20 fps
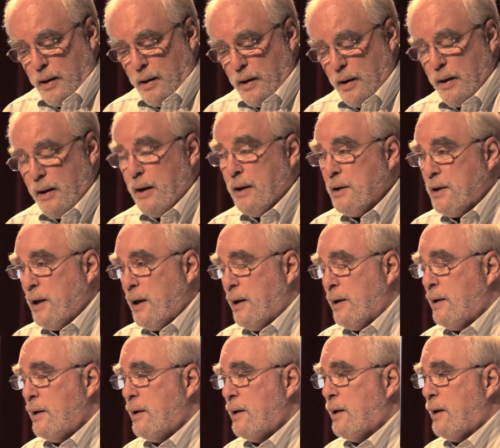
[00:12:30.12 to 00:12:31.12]
India,
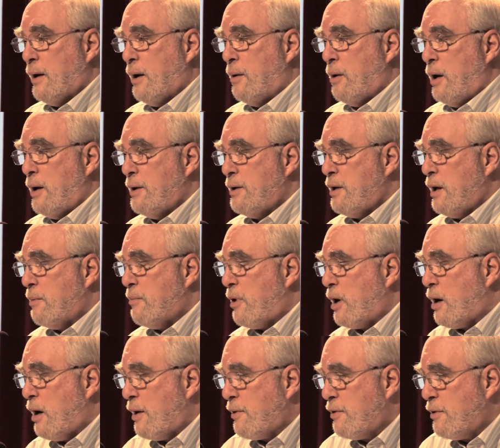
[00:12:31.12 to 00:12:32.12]
among
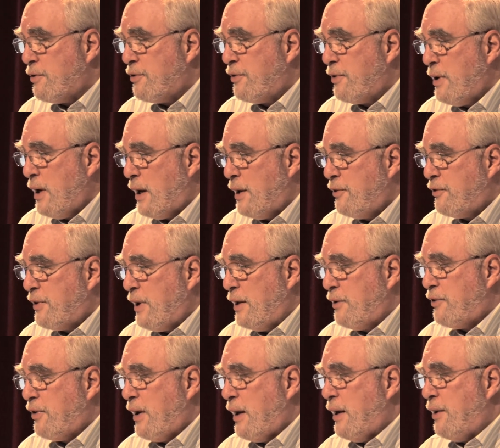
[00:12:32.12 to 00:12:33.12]
others, the United States
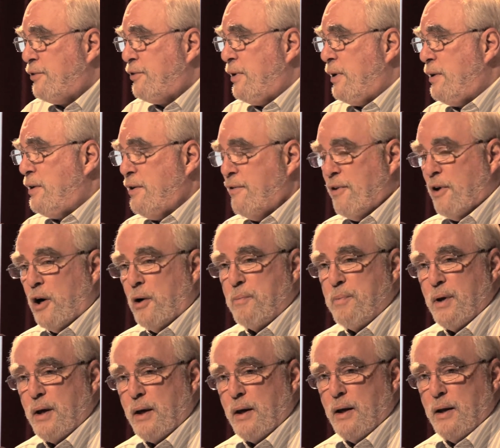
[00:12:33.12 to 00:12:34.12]
has a
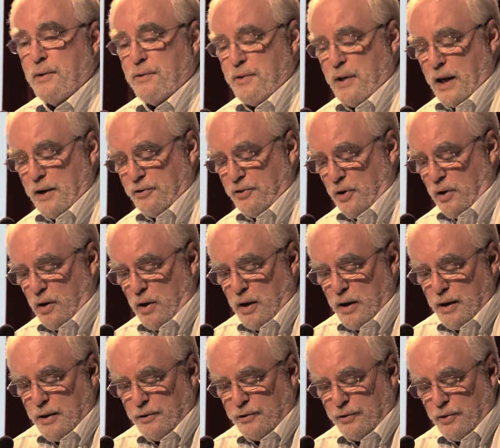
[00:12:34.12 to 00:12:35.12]
developing and tacit
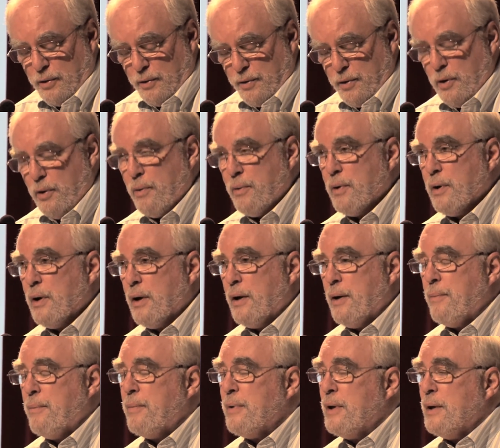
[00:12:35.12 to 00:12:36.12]
alliance,
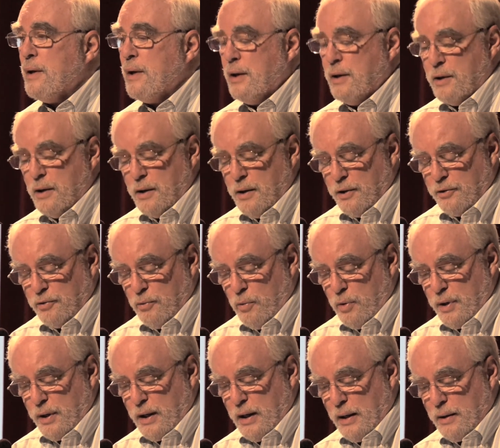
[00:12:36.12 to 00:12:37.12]
although India doesn't want
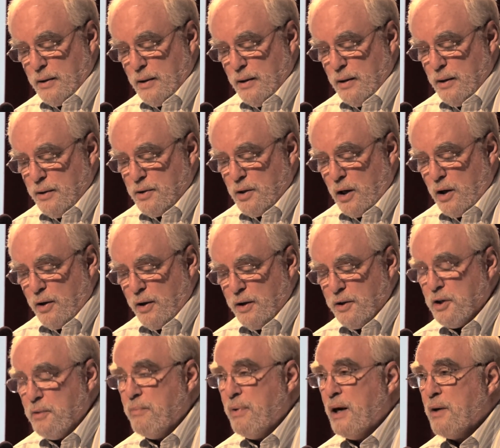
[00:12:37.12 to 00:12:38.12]
to get entirely
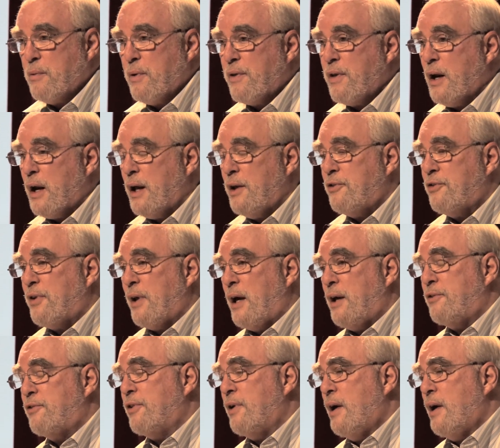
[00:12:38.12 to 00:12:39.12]
into bed with the United
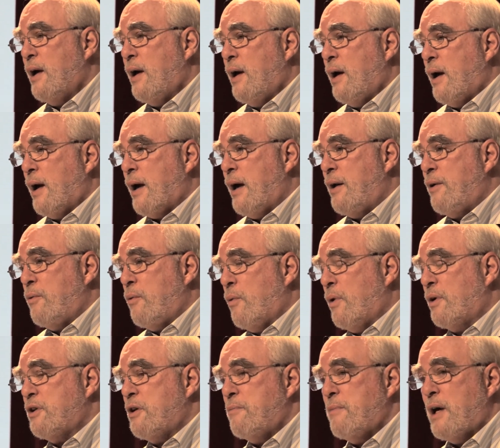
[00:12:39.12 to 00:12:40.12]
States. And one
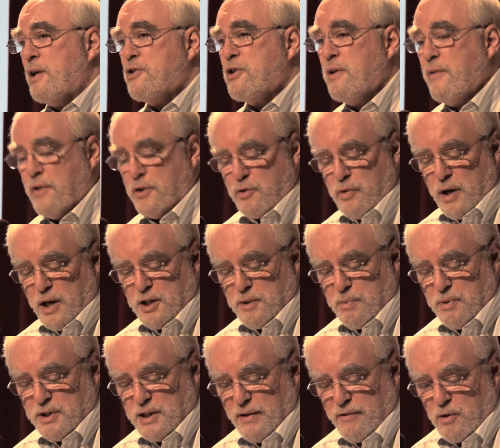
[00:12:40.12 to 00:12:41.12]
dimension of the
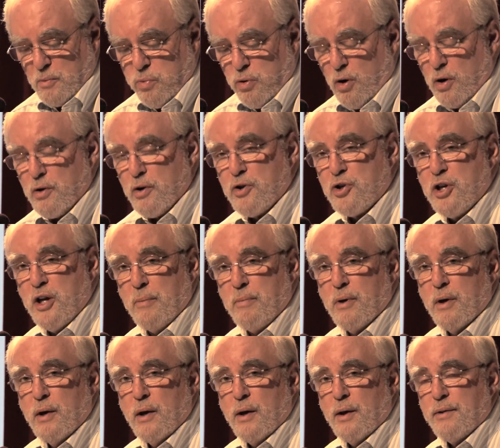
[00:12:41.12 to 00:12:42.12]
Trans-Pacific Partnership
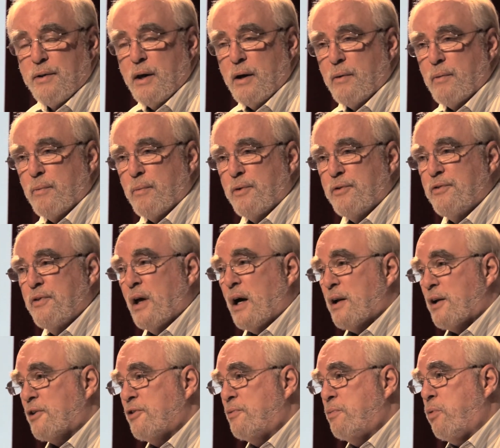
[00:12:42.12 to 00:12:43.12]
that was not
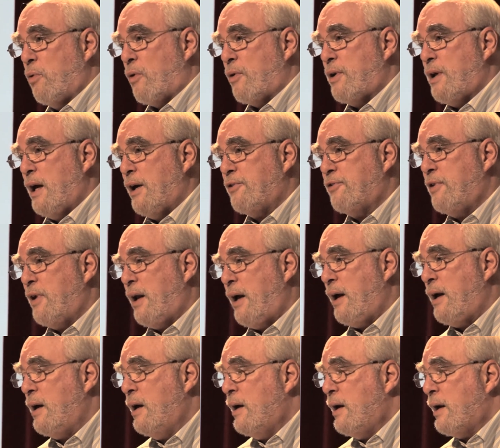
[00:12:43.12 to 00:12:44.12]
explored yesterday,
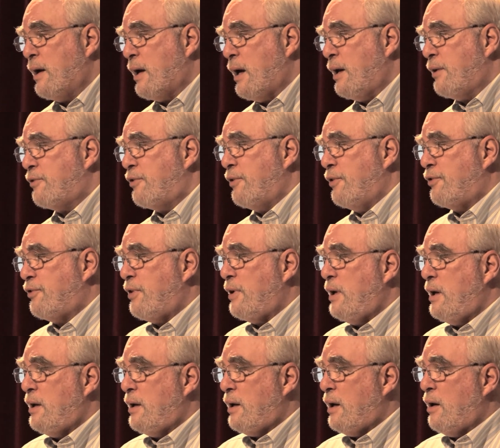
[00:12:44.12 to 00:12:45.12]
it's
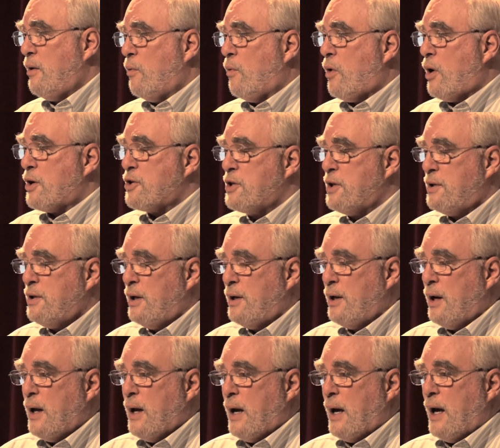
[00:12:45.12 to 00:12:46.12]
seen in Washington
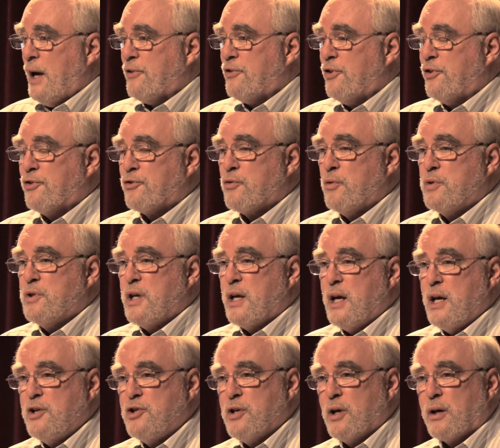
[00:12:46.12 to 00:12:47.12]
as a
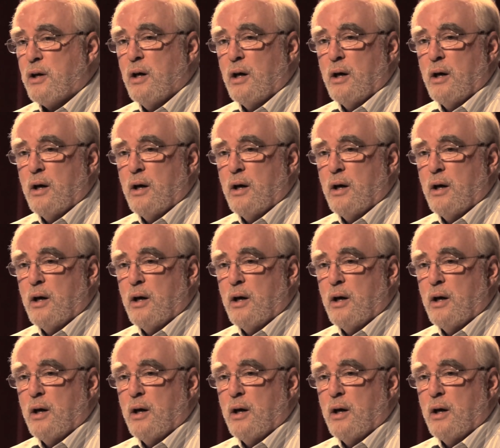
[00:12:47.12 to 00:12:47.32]
strategic